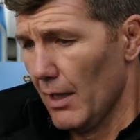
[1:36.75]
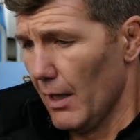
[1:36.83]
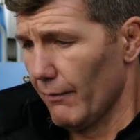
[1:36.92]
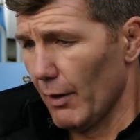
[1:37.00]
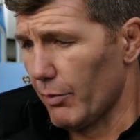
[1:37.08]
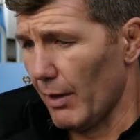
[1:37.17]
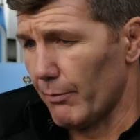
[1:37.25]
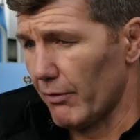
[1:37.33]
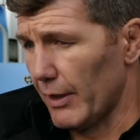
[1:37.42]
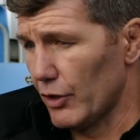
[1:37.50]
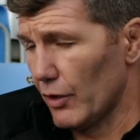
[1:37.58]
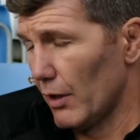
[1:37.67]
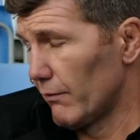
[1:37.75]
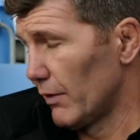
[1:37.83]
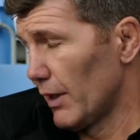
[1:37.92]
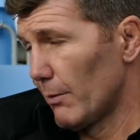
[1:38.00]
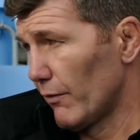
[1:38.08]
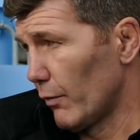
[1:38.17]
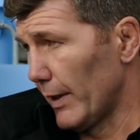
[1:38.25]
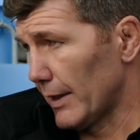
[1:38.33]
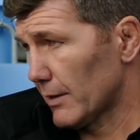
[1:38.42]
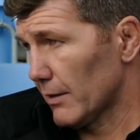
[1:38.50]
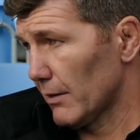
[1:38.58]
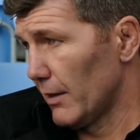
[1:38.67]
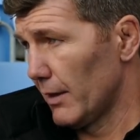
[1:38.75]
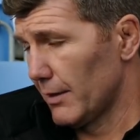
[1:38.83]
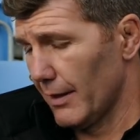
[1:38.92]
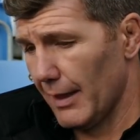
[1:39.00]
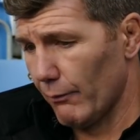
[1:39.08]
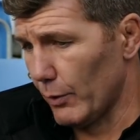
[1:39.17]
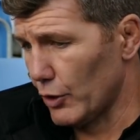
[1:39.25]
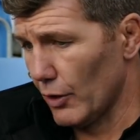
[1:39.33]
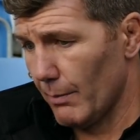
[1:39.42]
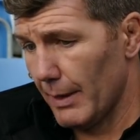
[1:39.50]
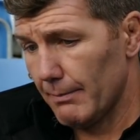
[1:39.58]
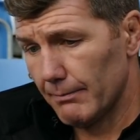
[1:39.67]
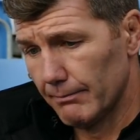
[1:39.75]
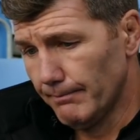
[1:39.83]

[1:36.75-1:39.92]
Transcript: of our preparation over a number of weeks to the level we should have been.